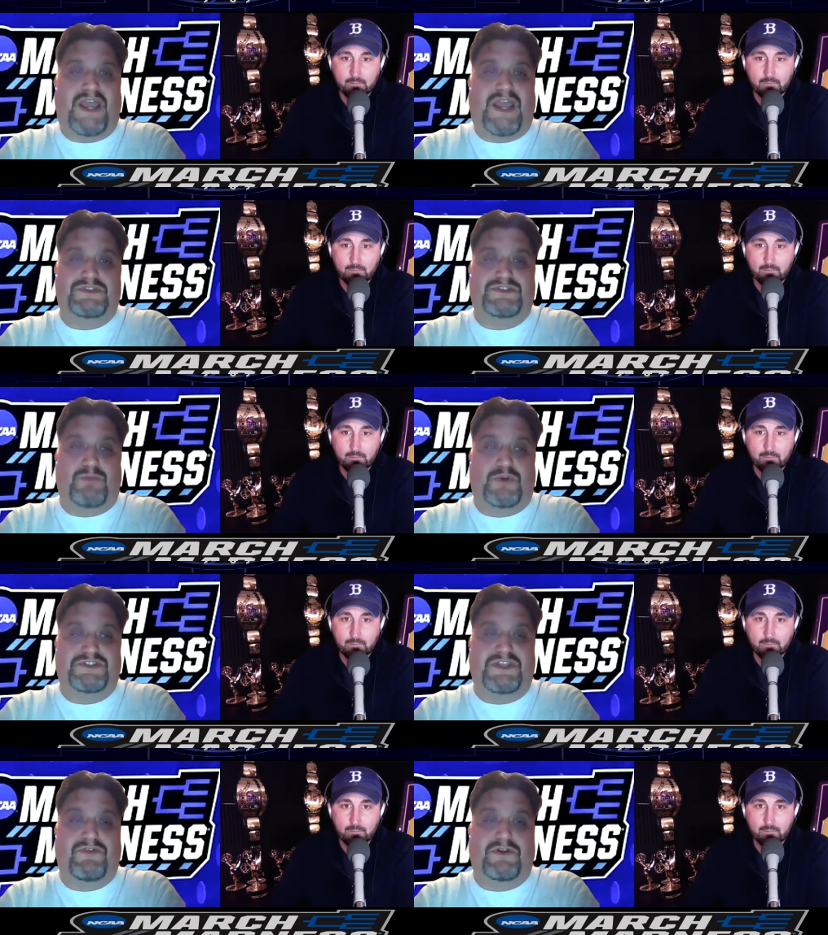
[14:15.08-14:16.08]
Speaker 1: was the most
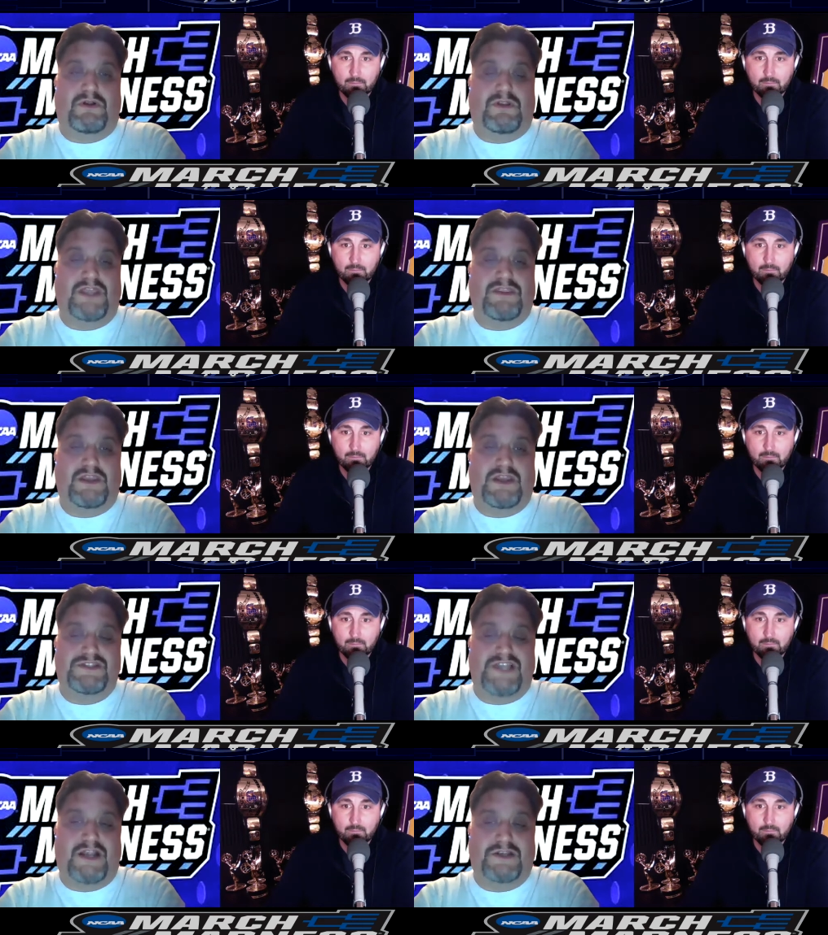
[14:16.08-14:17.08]
difficult. I think
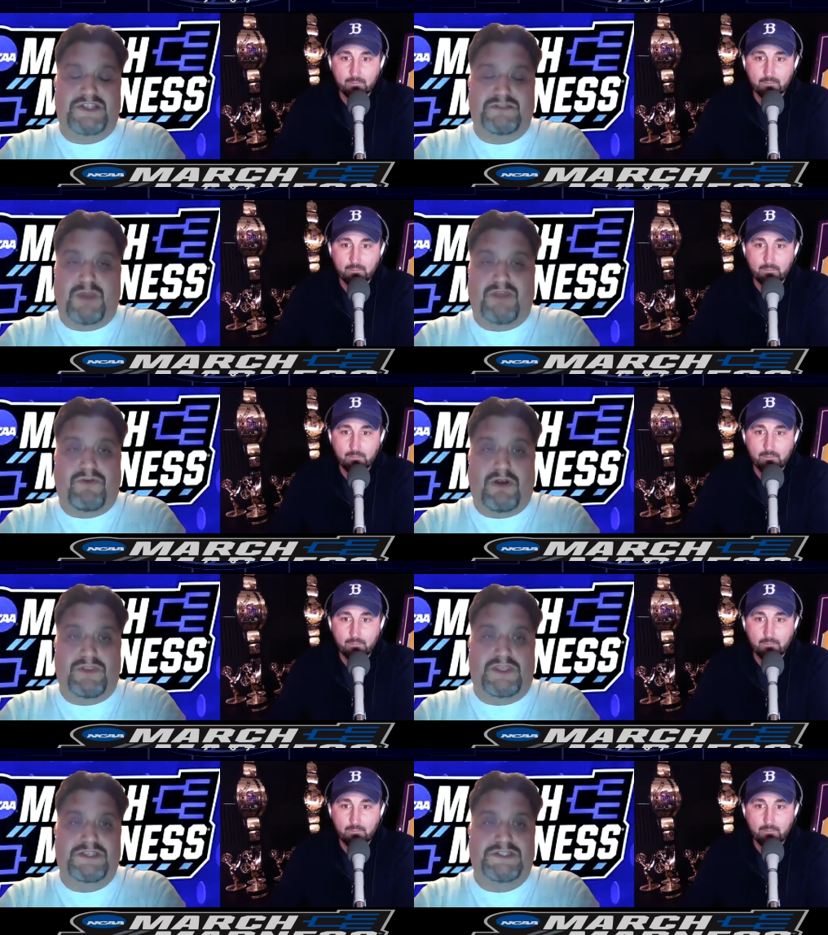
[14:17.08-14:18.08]
Gonzaga's is by far the
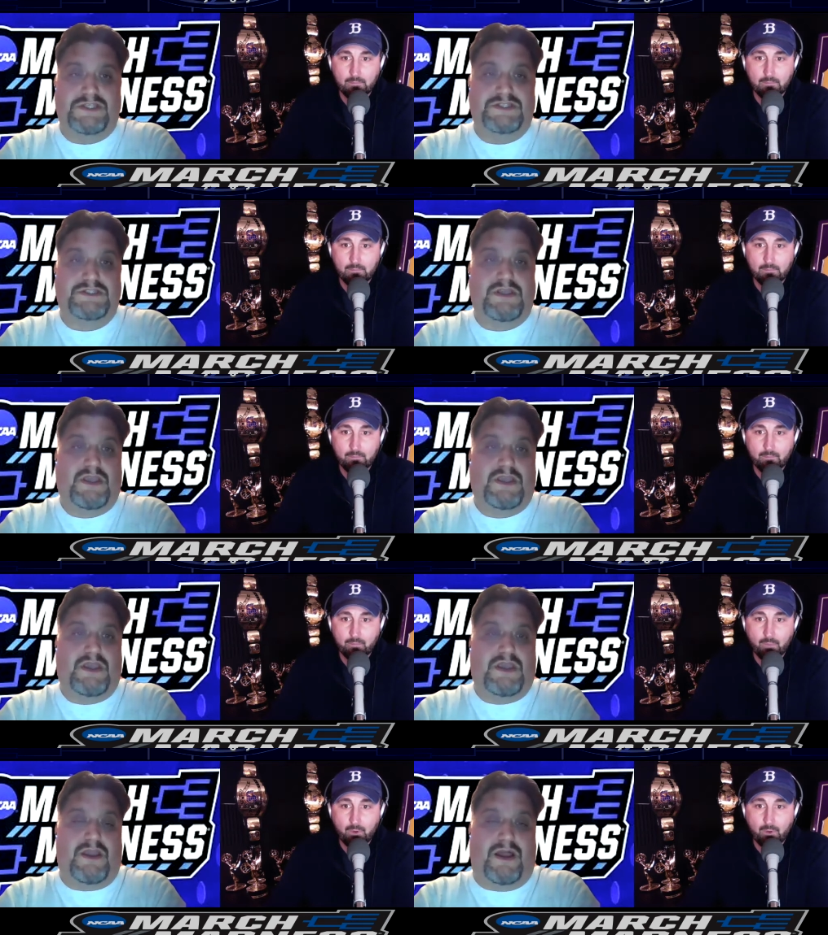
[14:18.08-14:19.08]
easiest.
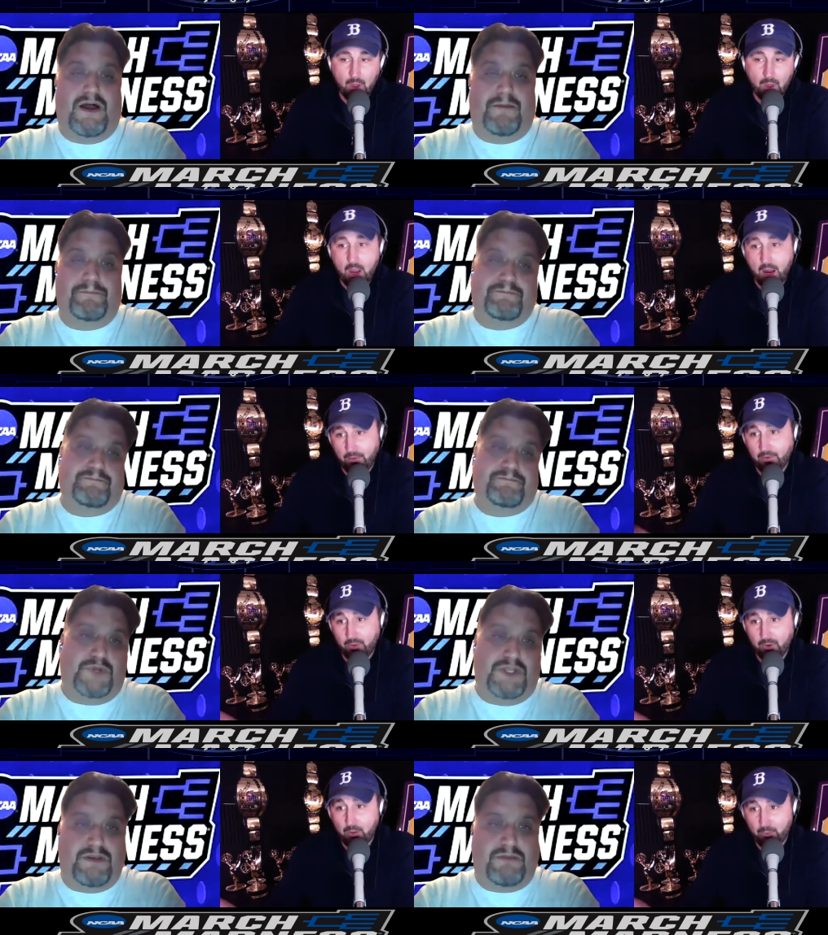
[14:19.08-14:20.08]
And
Speaker 2: they're the
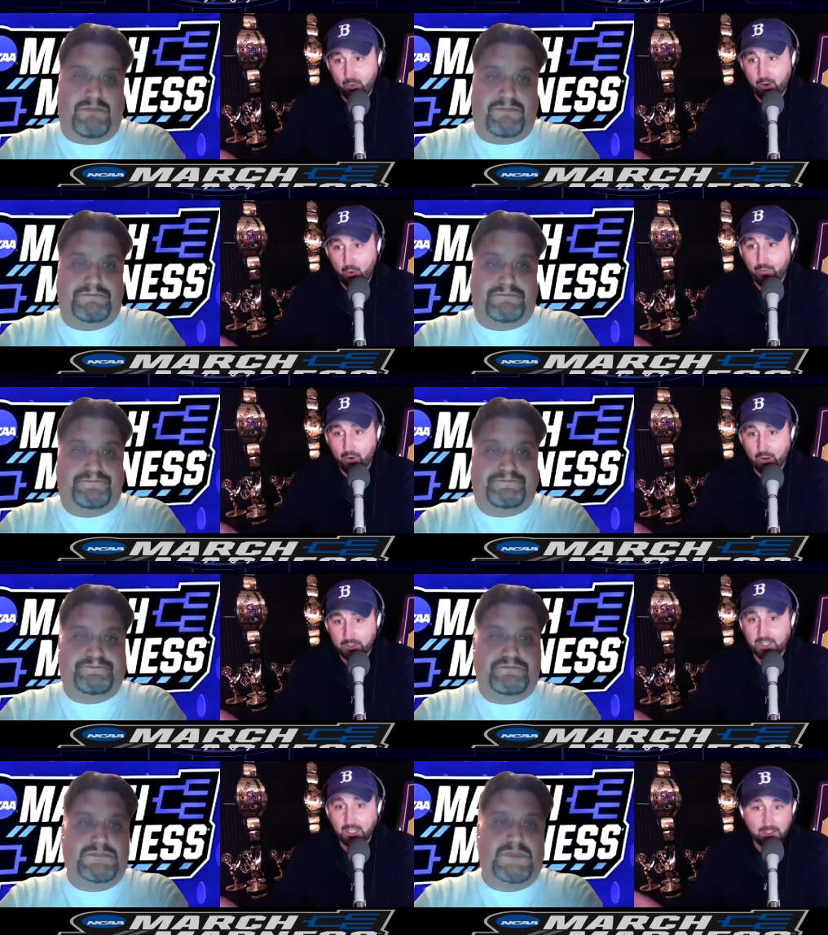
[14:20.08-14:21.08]
number 1 overall
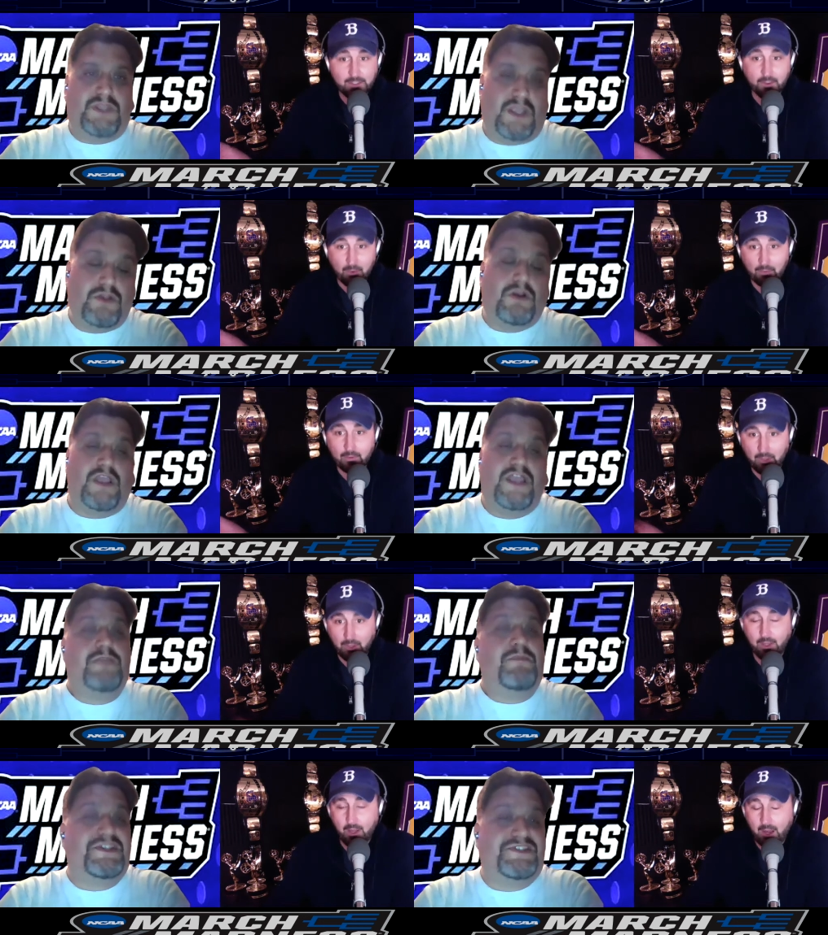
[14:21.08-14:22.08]
seed.
Speaker 1: And it
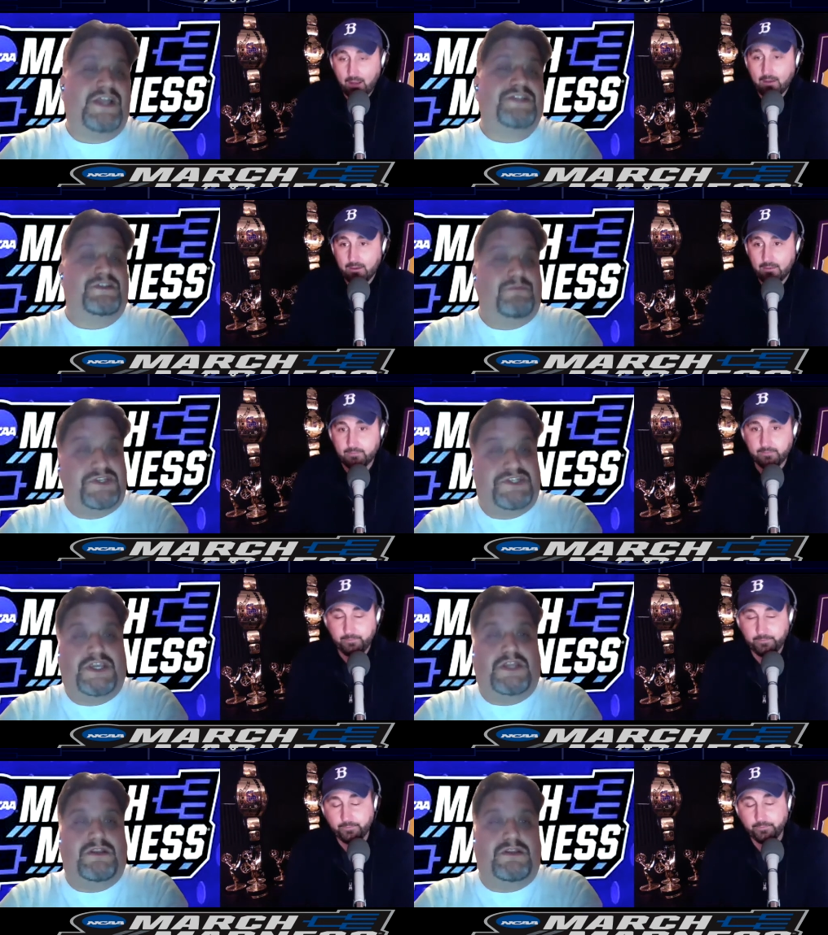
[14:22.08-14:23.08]
makes sense. And
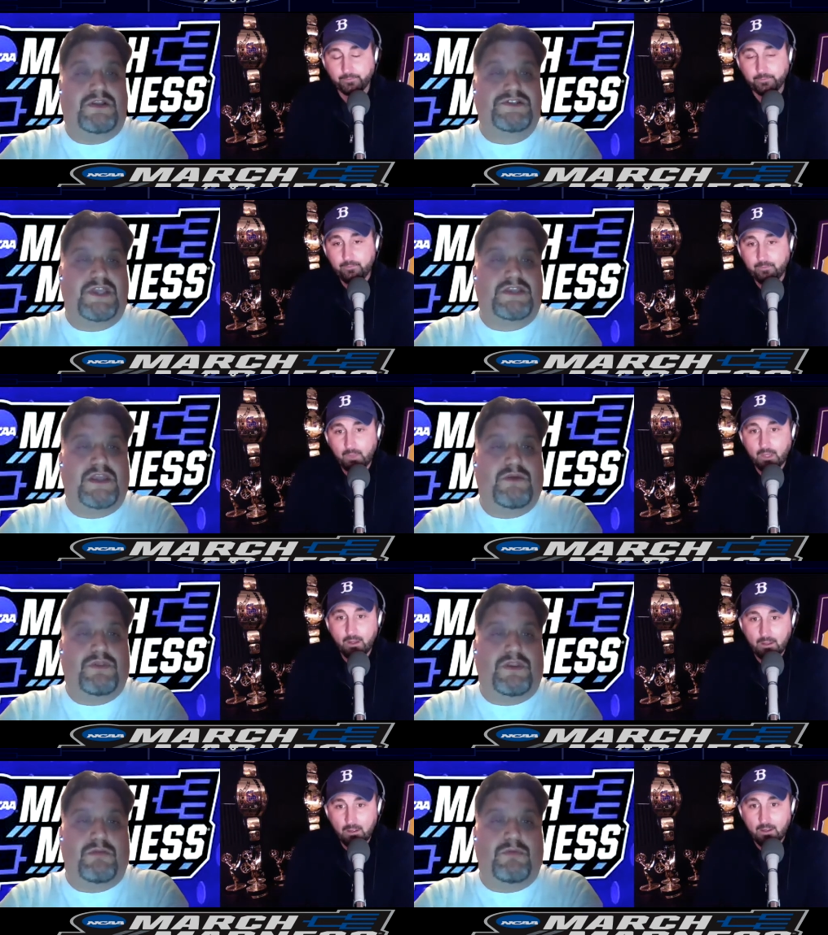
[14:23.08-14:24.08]
Michigan looks like they were the
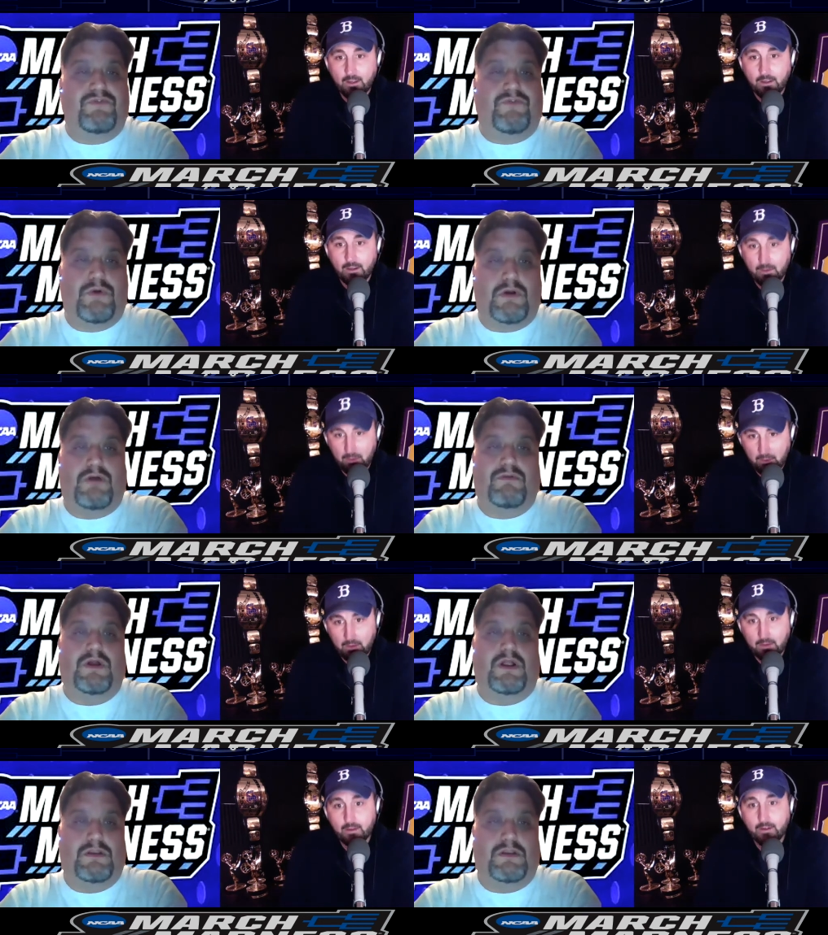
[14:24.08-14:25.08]
number 4
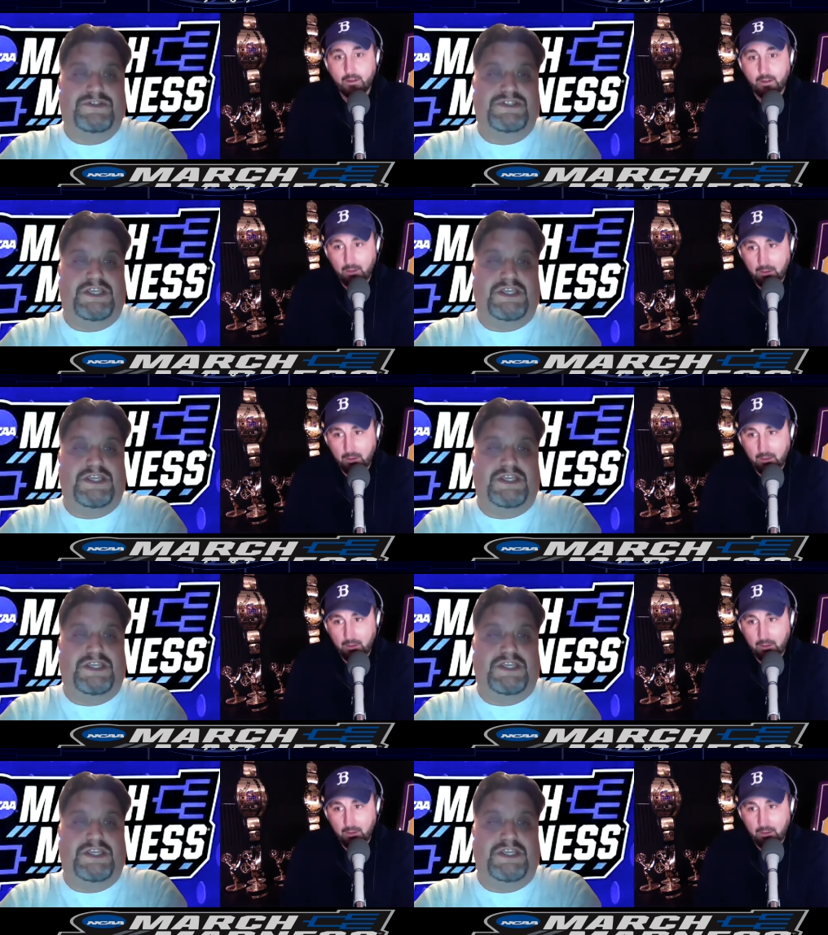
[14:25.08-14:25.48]
overall seed.